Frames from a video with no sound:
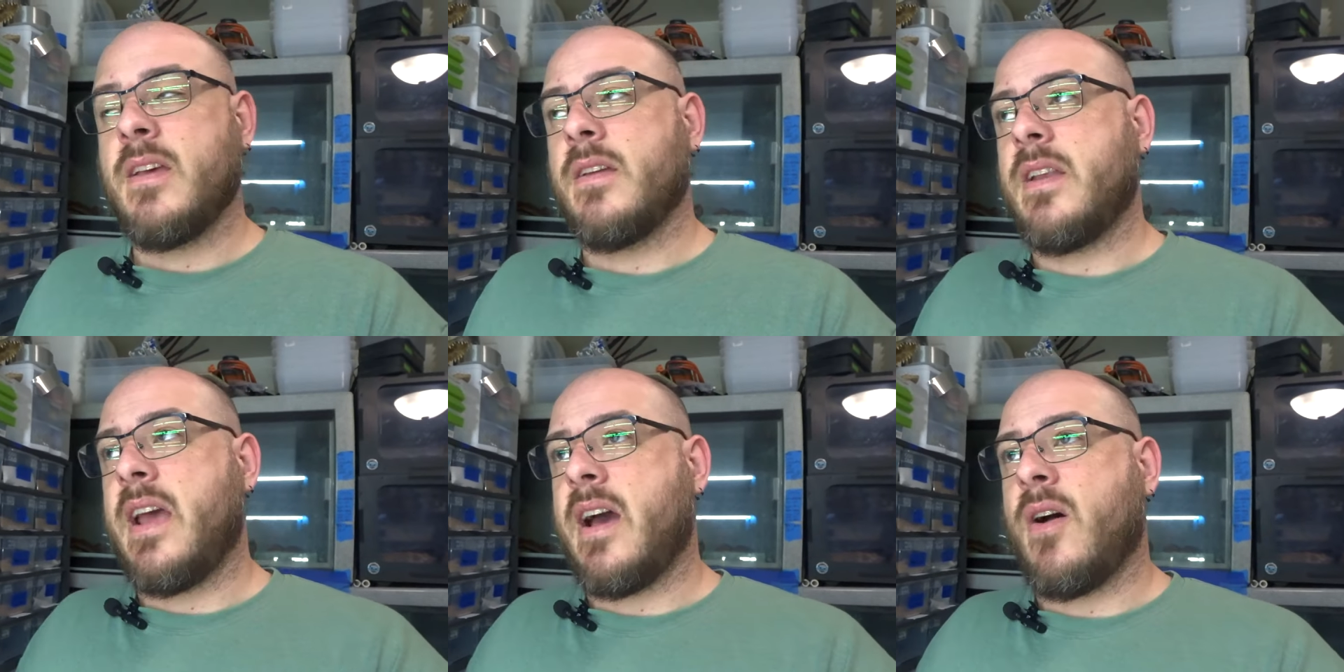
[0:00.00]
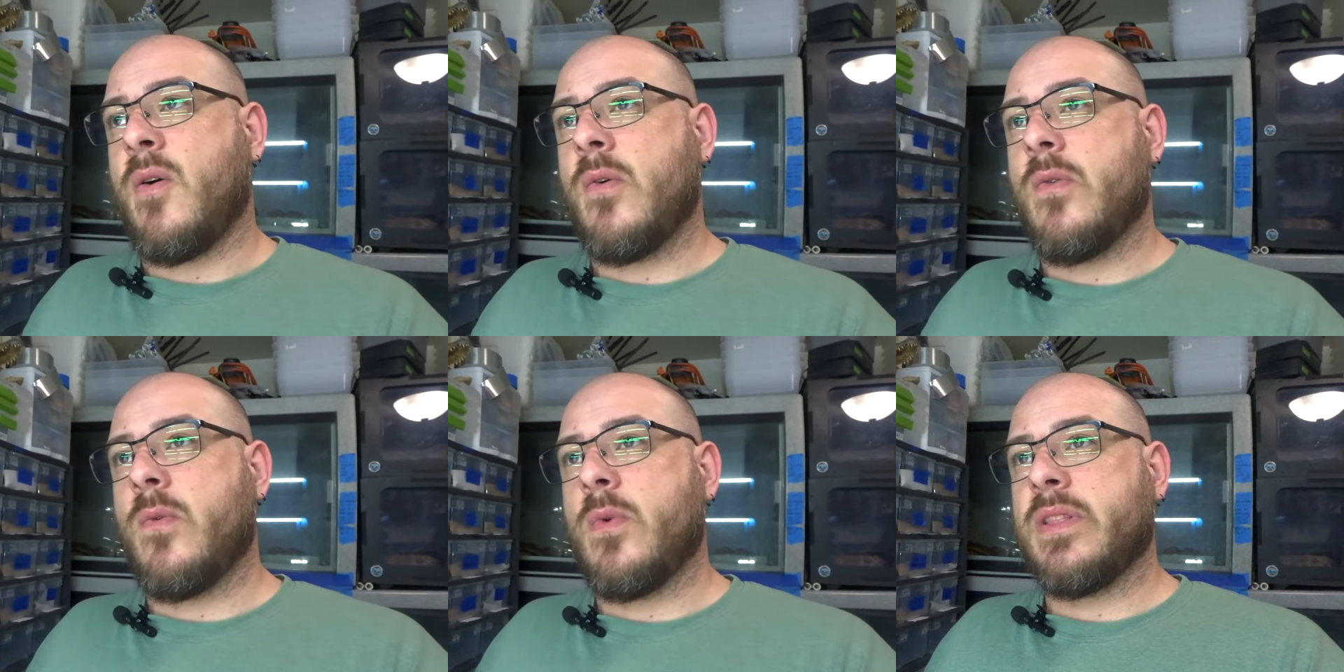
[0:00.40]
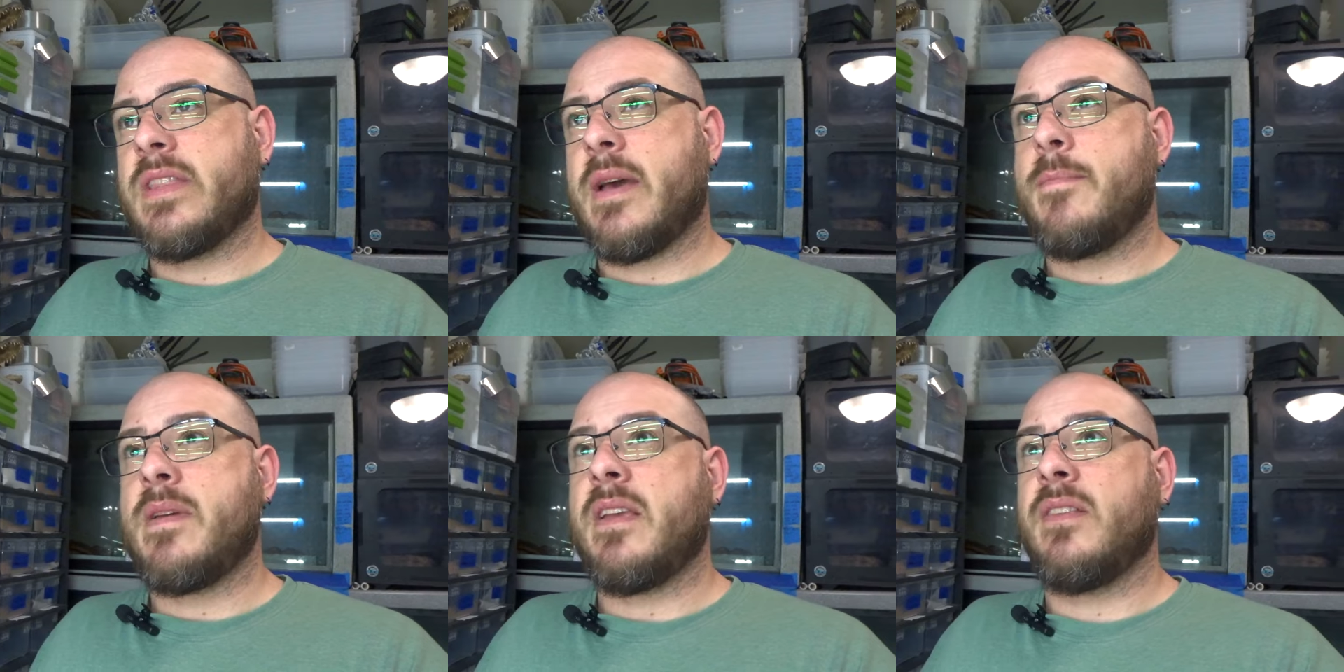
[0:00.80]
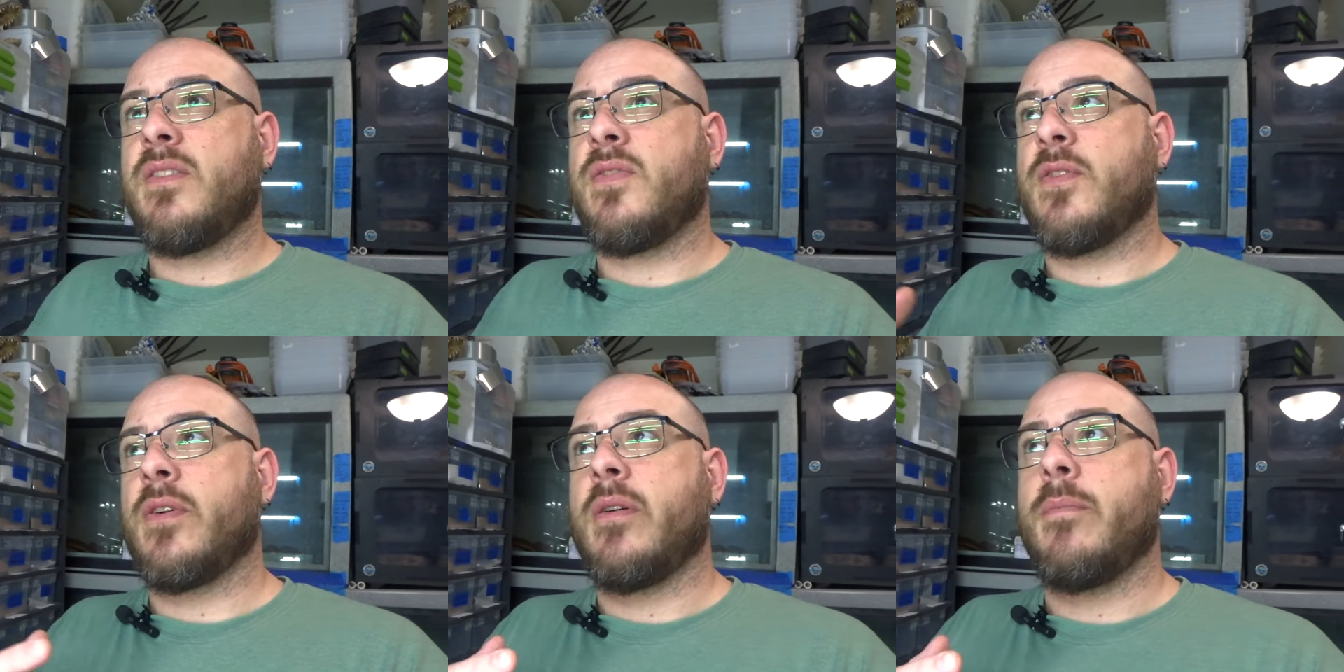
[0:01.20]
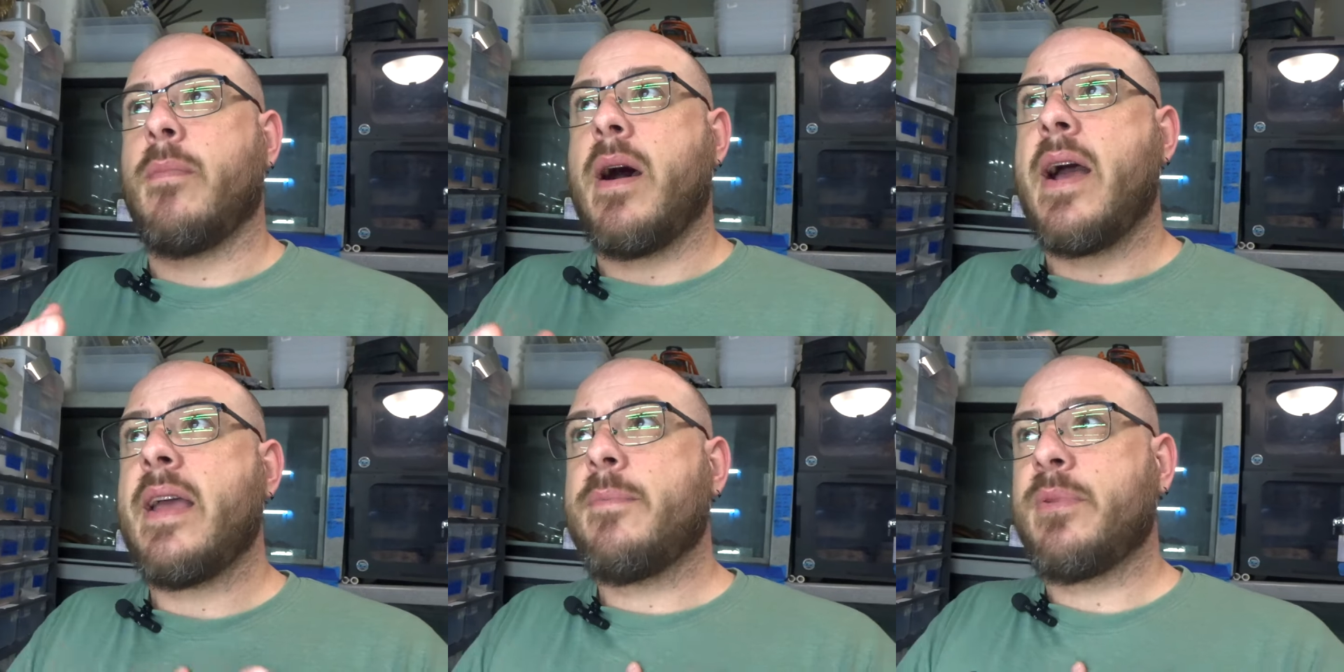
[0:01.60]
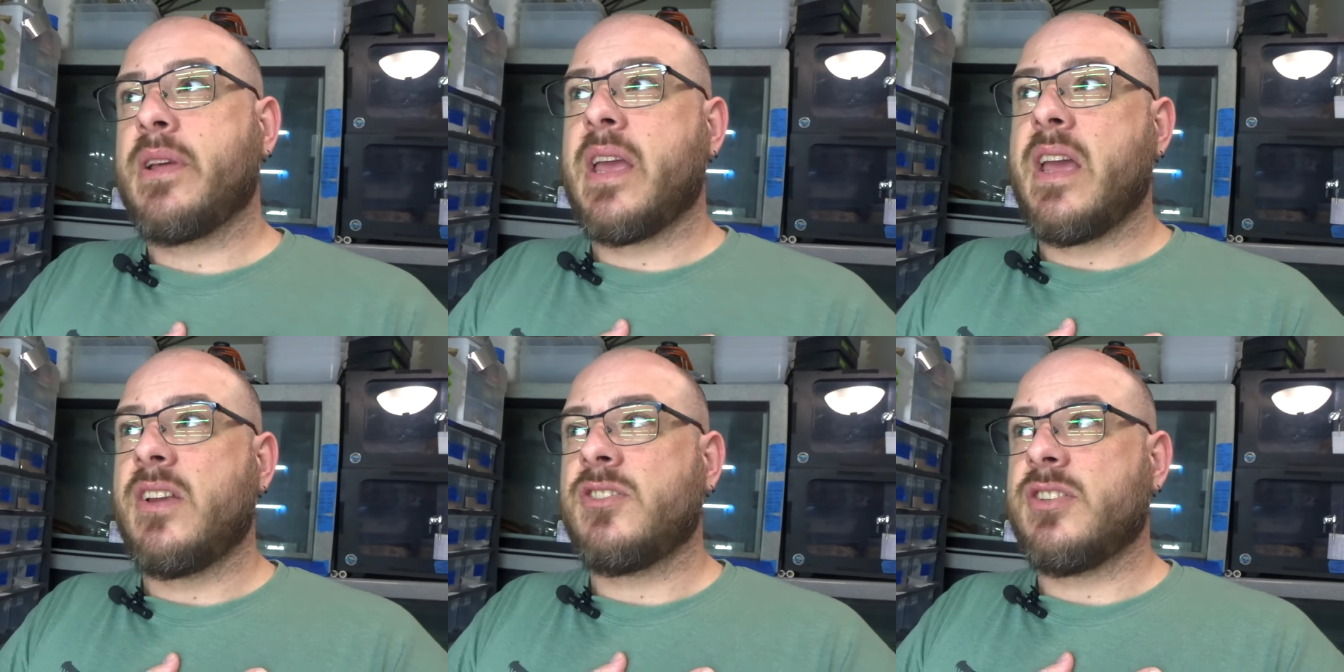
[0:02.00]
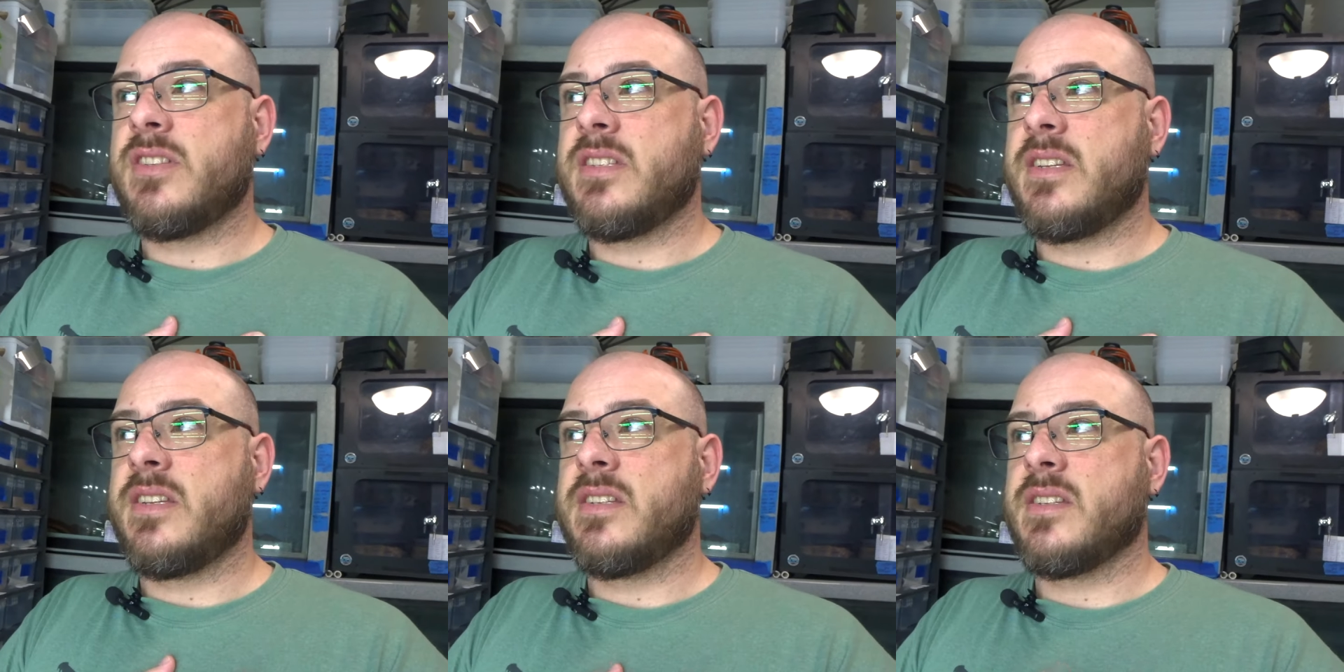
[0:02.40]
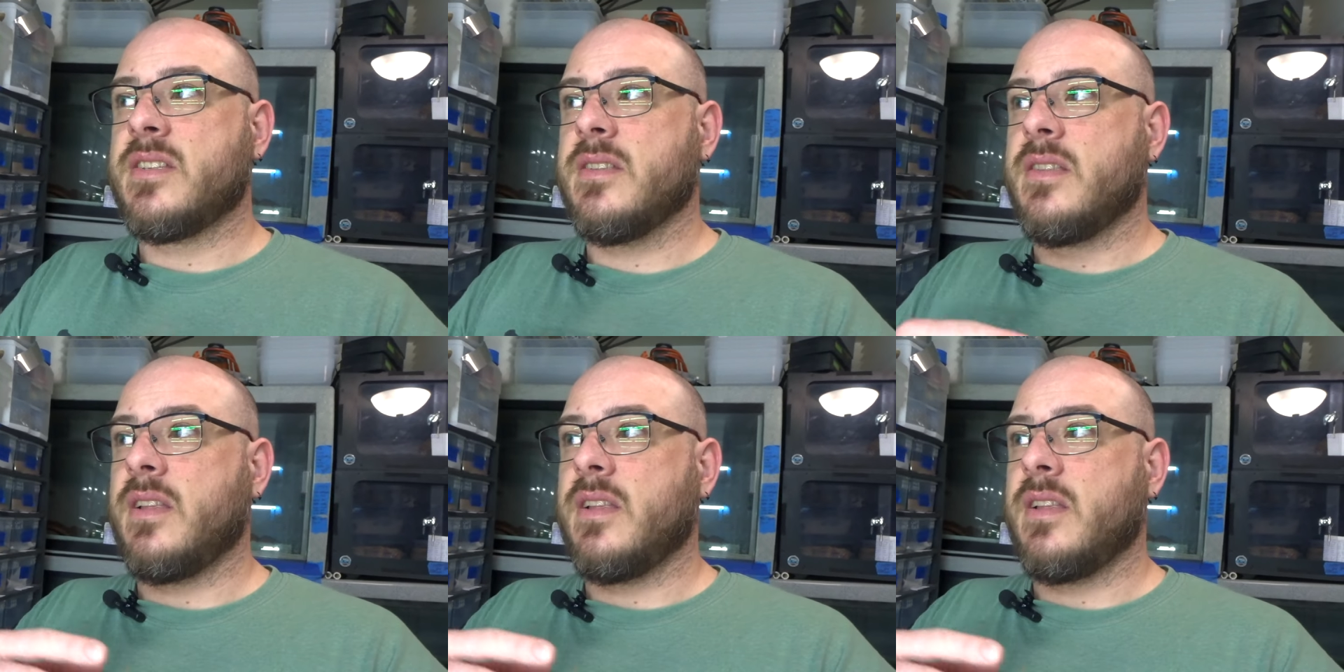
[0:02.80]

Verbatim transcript: Now, what that means for my implications is